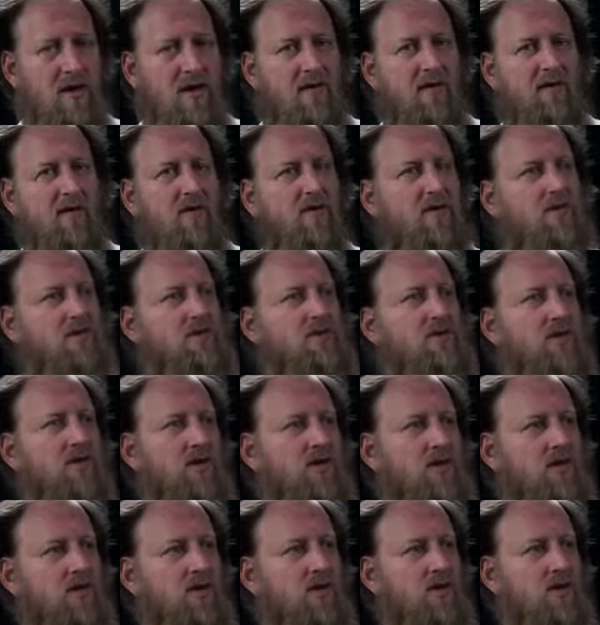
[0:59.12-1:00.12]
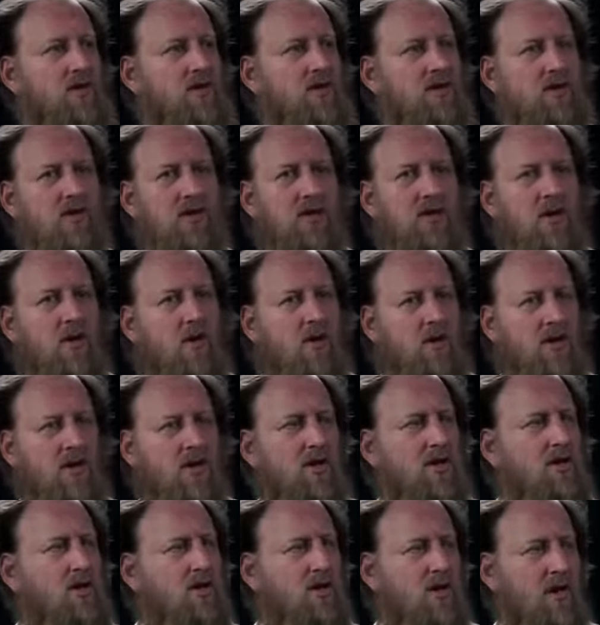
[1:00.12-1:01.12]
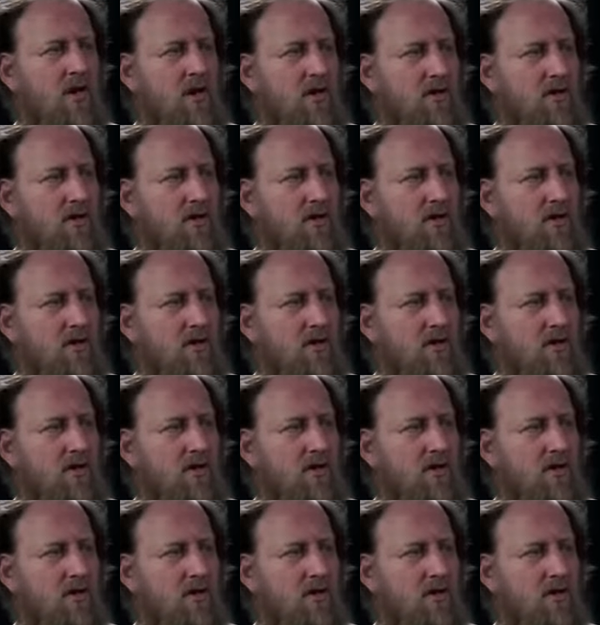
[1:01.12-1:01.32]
You may feel certain things. No one can